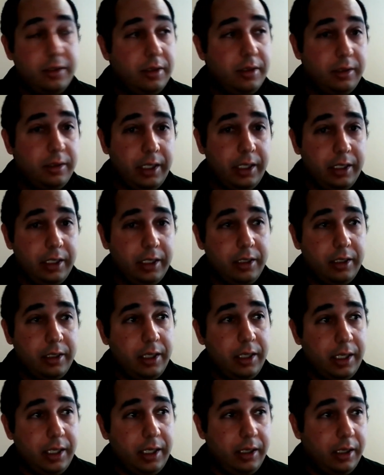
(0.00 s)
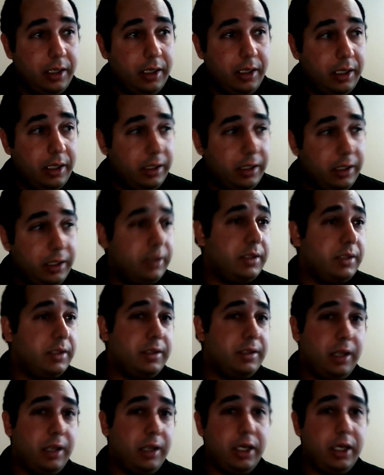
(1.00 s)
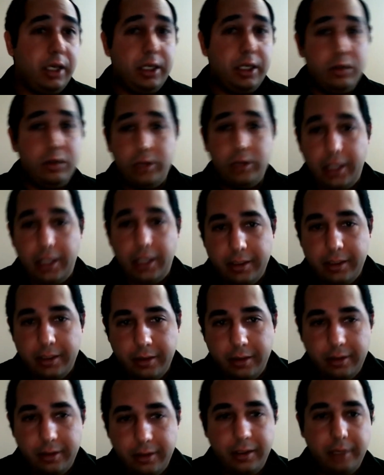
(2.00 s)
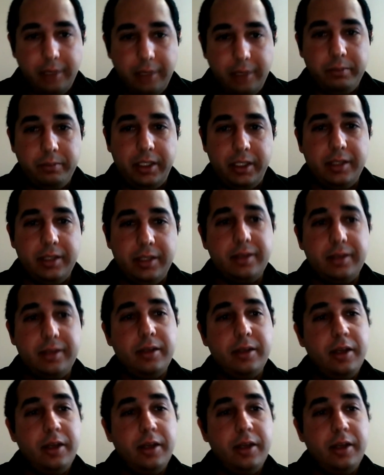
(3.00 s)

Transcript: like Adidas, Nike, or other companies.